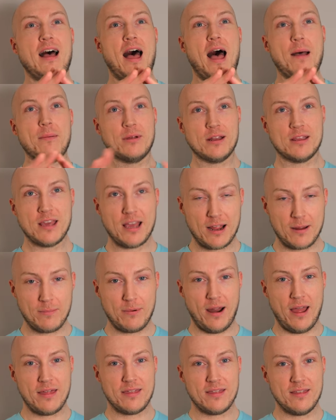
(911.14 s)
I'm gonna take a
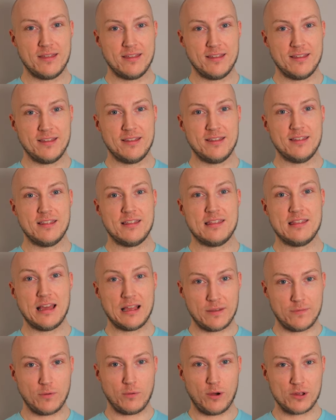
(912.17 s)
breath. Thank
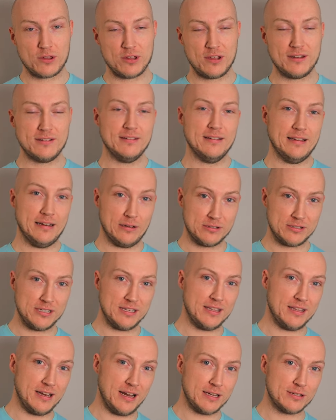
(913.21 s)
you for watching, and I'll see you
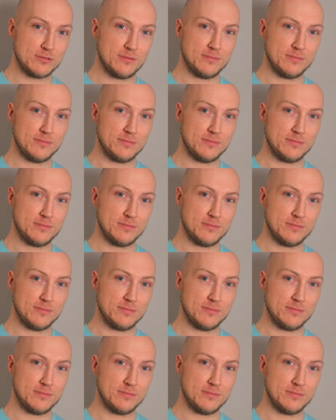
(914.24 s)
in the next